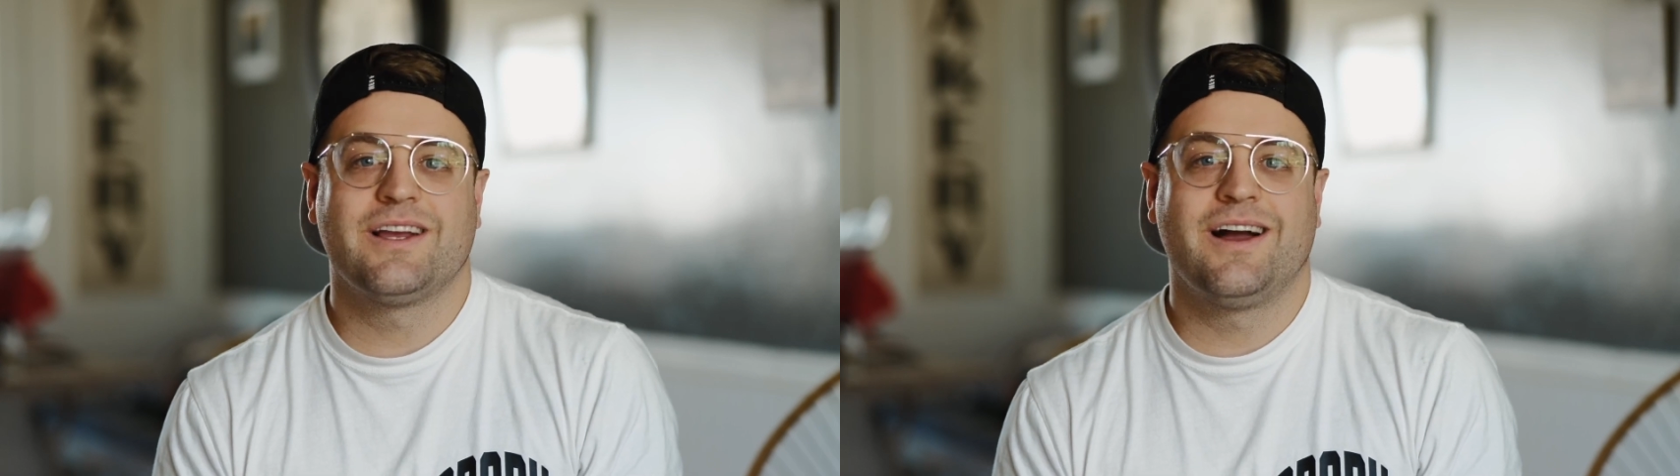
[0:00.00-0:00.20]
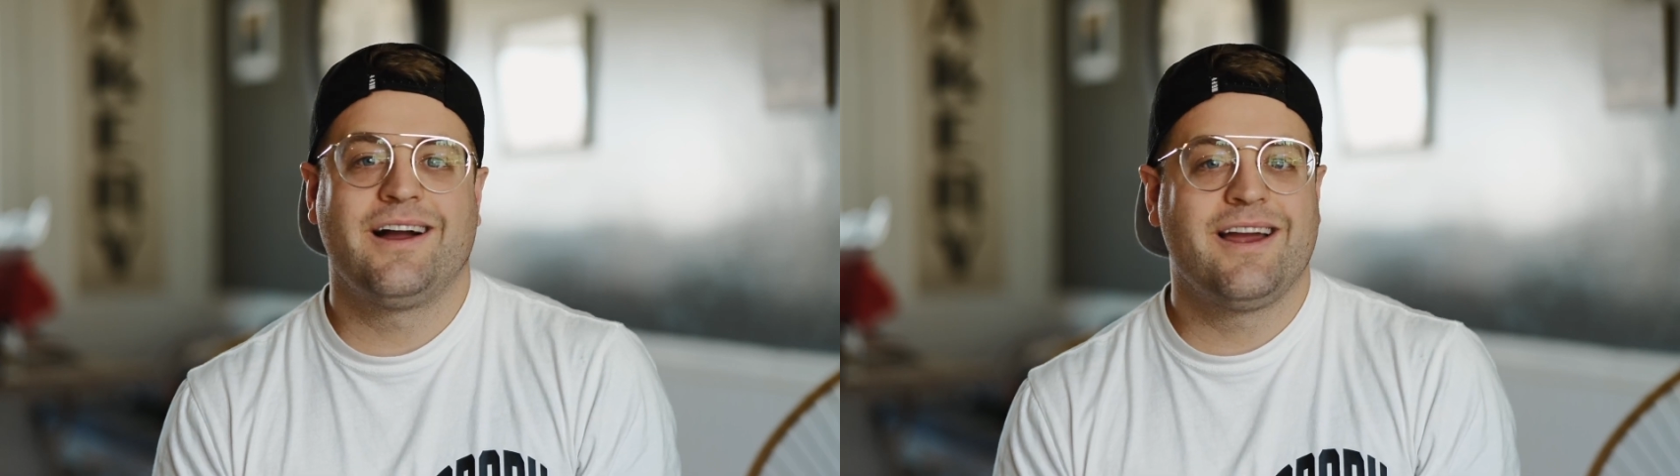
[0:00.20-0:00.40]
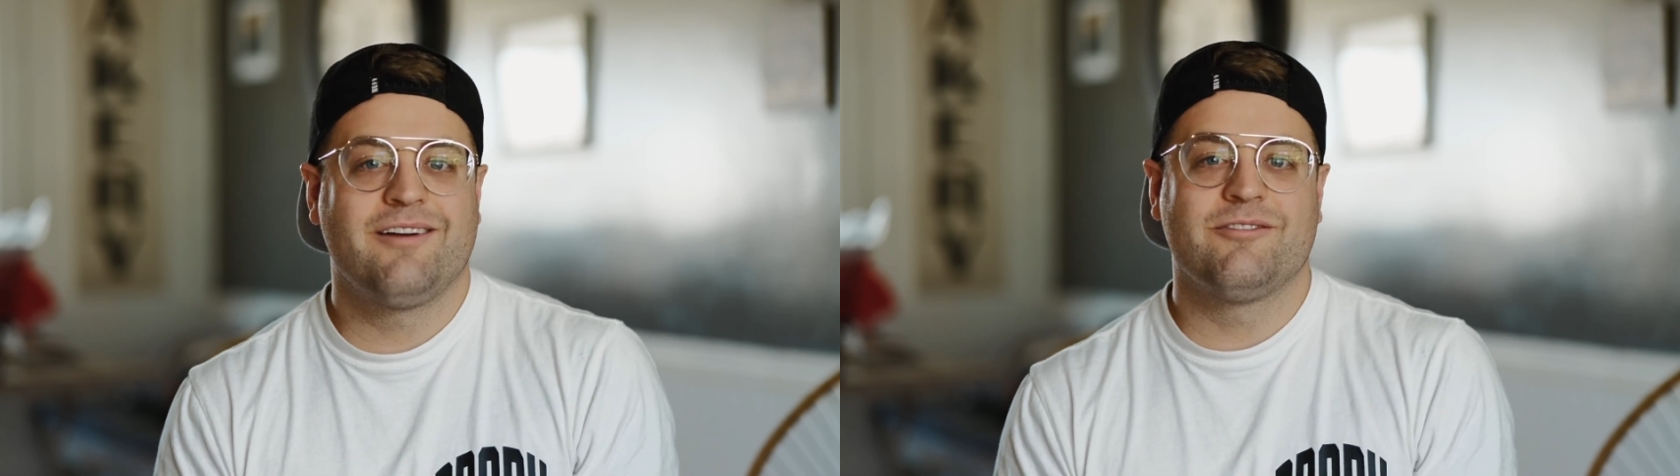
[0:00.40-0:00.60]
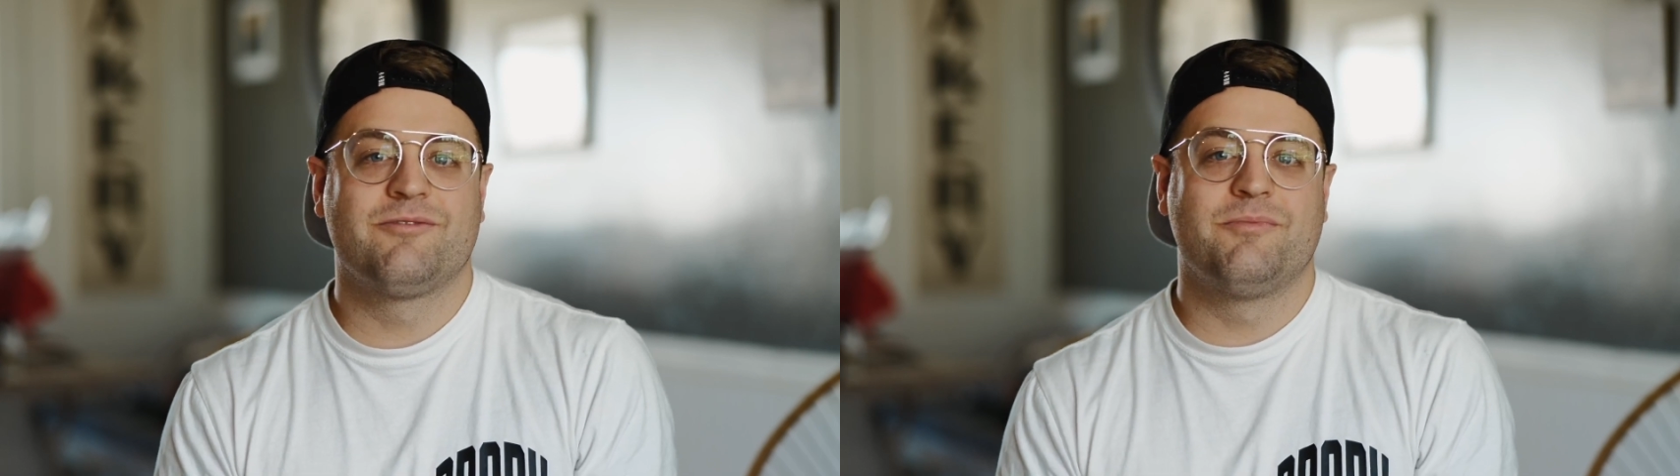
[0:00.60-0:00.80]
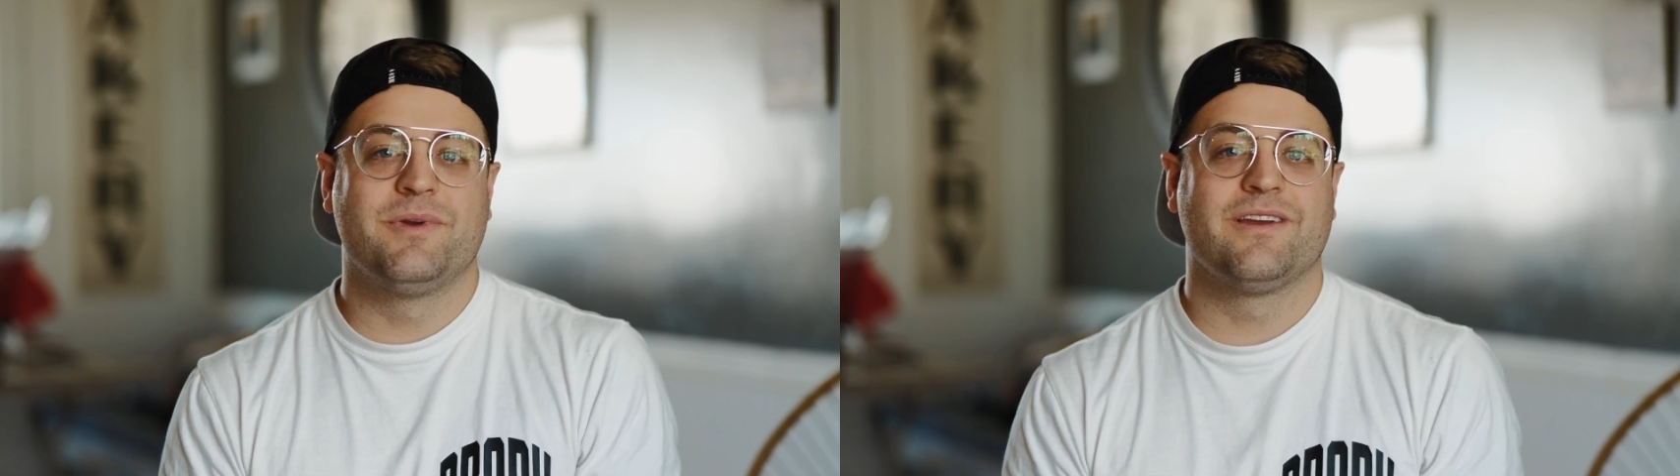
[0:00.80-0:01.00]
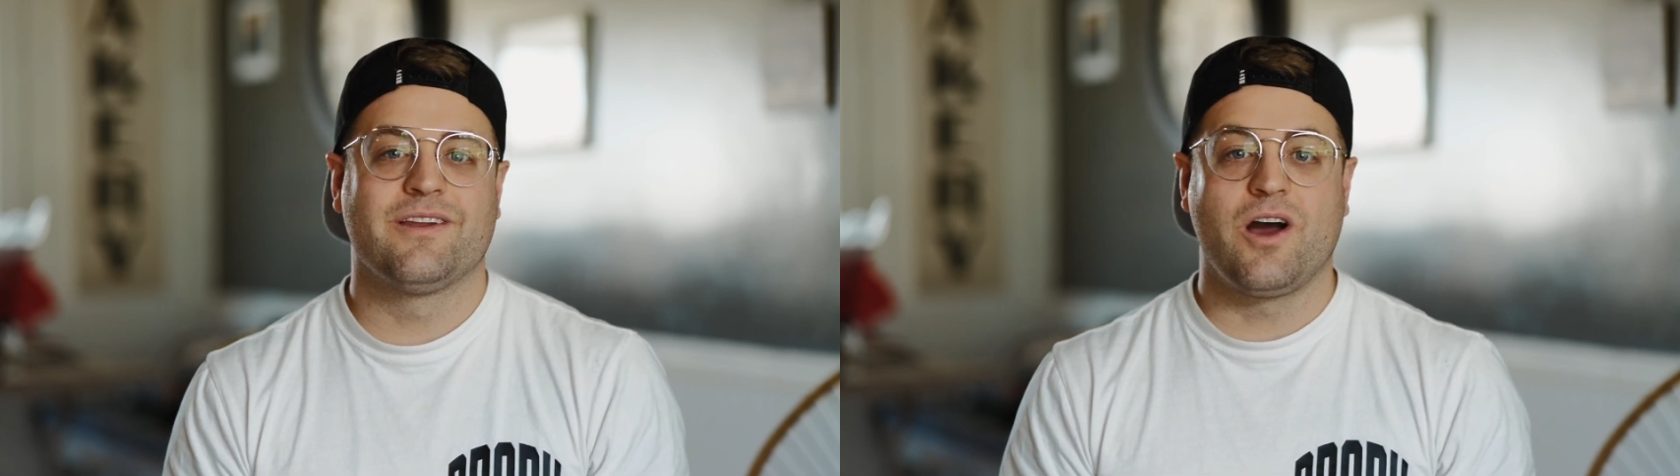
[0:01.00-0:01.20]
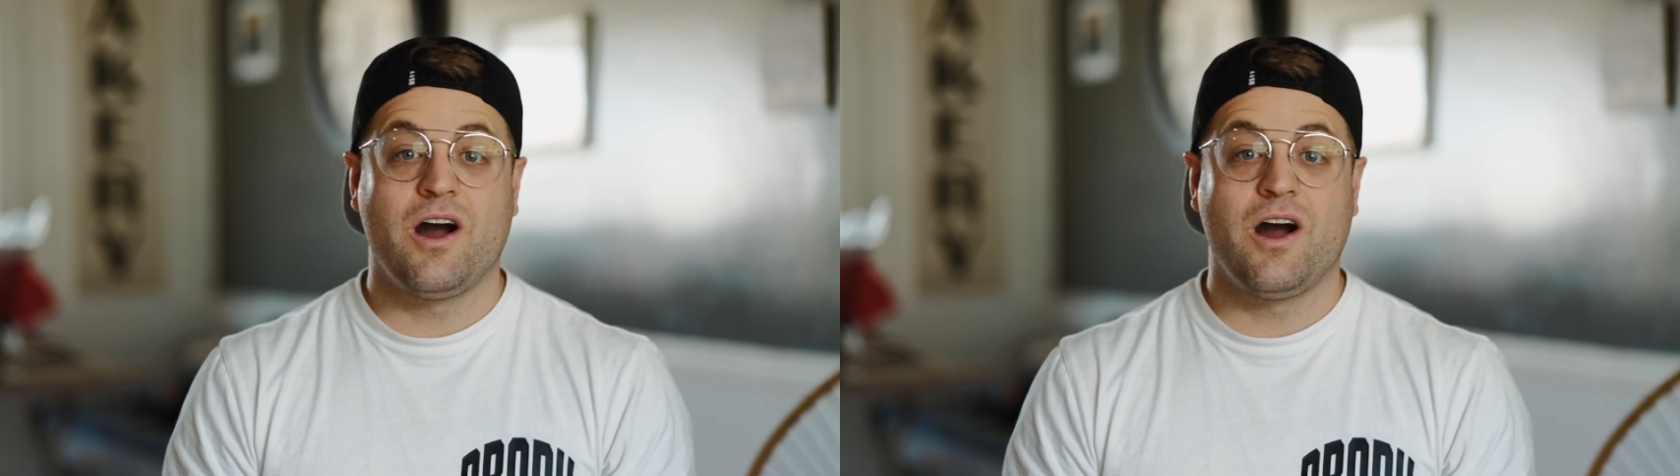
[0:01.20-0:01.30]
I have been